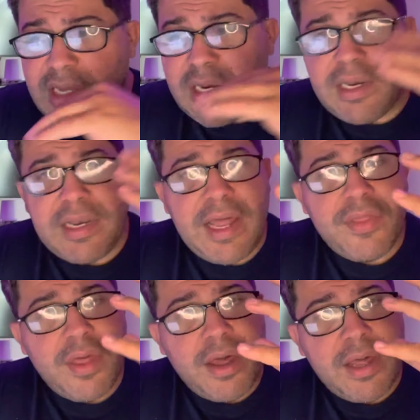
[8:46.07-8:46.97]
a
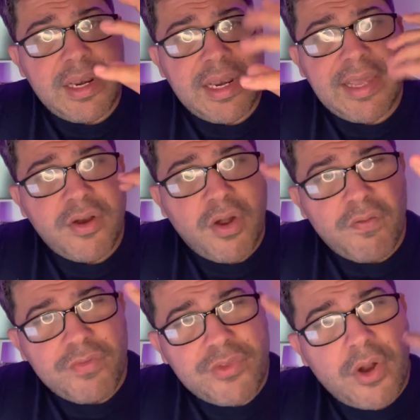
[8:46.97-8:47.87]
layer
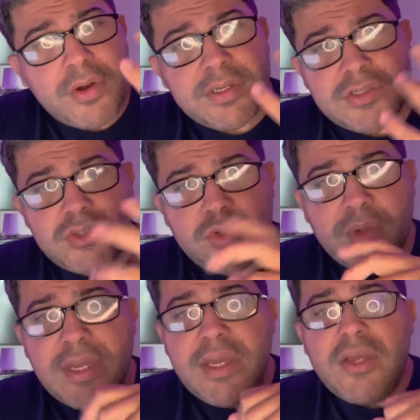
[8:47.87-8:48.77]
of darkness to
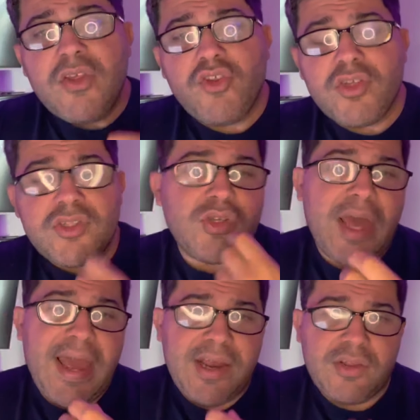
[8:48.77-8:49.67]
it, just to
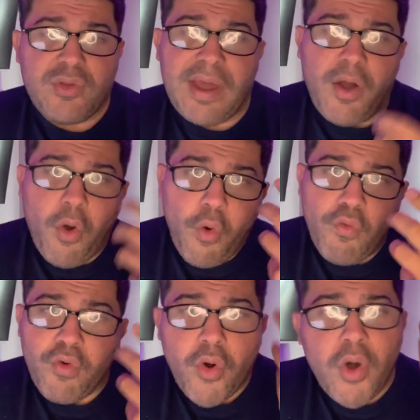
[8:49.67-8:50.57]
add to that
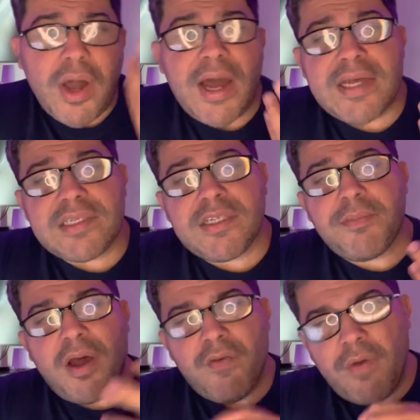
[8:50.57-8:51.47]
overall
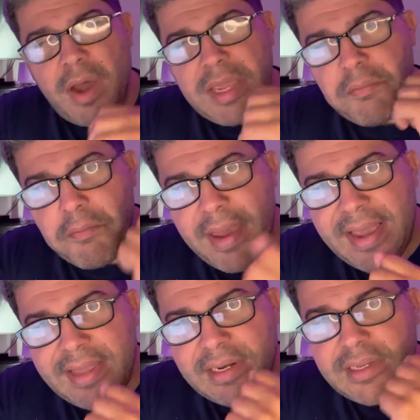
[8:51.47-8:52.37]
concept of a
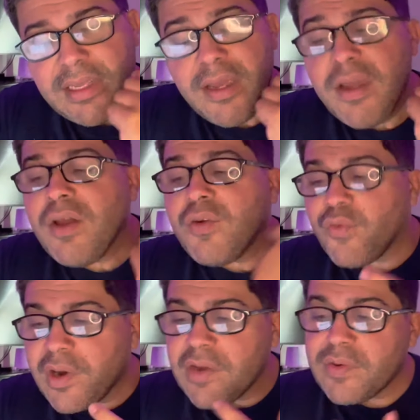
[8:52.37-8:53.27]
manly
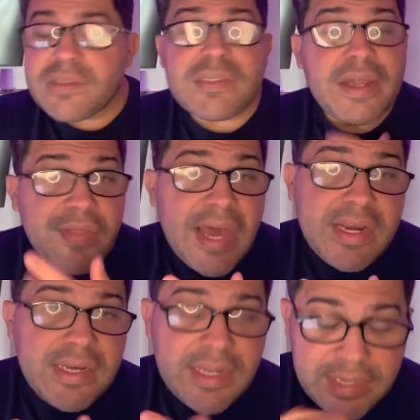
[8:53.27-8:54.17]
fragrance, and that
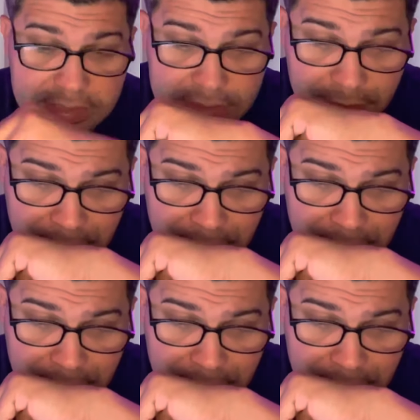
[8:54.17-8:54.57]
it is.